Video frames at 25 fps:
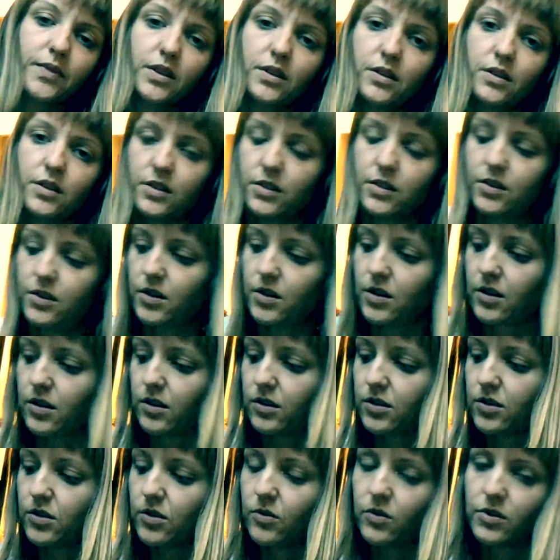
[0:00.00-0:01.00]
Good
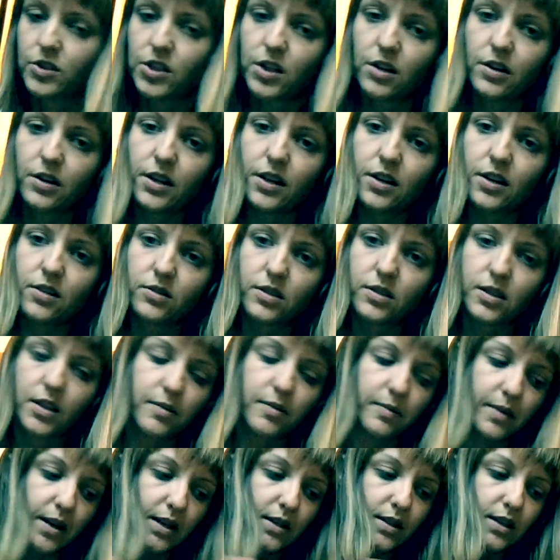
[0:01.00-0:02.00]
girl. So she already knows the
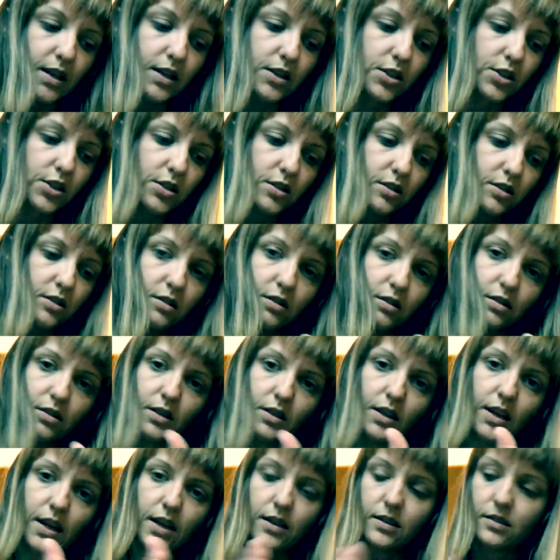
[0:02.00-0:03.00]
command touch.
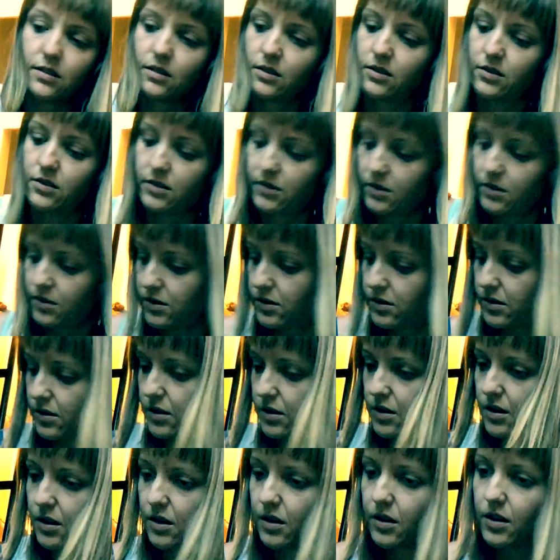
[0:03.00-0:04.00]
Yes, good
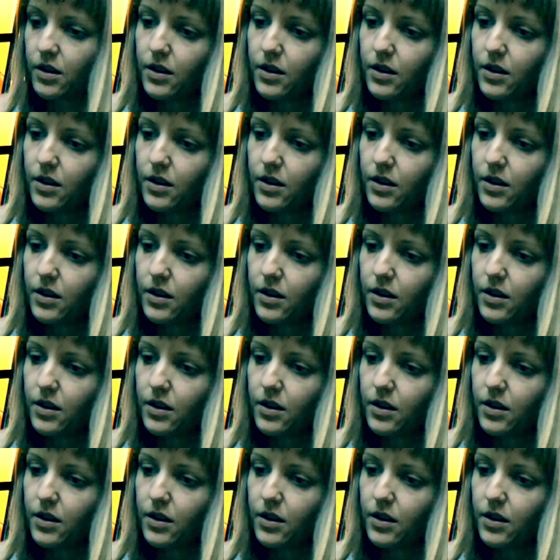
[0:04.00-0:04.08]
girl.